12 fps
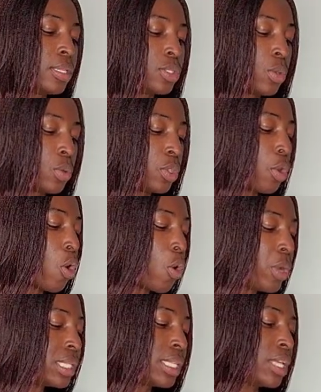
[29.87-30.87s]
So they're
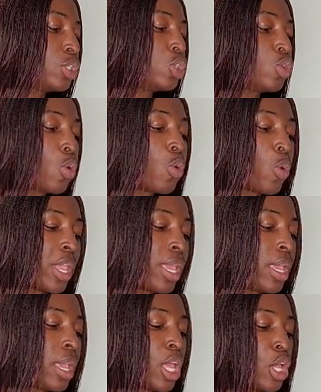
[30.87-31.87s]
always like so quick
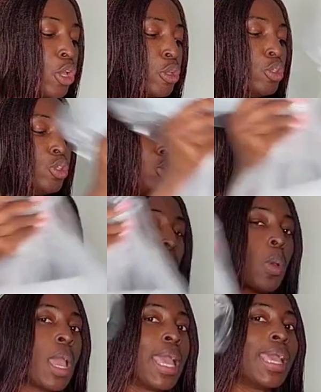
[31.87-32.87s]

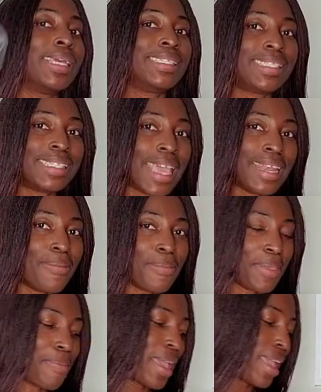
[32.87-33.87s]
to send
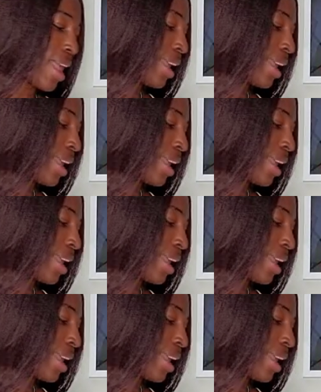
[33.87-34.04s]
me my